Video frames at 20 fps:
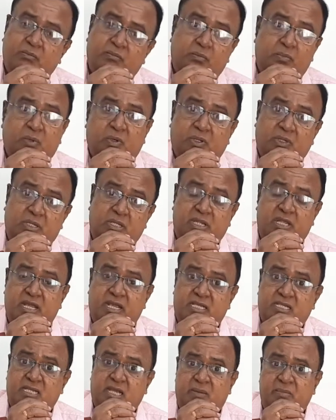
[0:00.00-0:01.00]
Both the
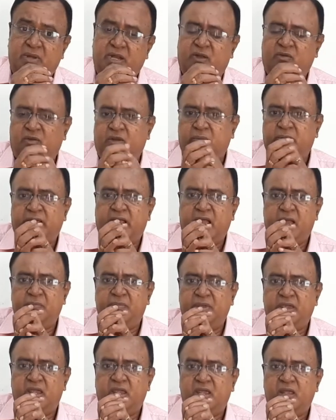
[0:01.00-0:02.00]
examiner will be
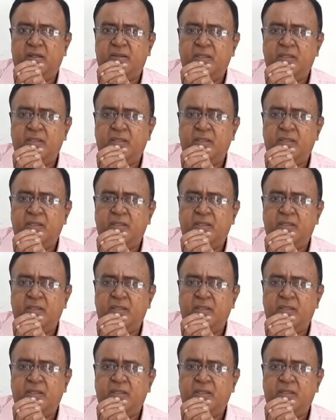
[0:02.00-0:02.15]
happy.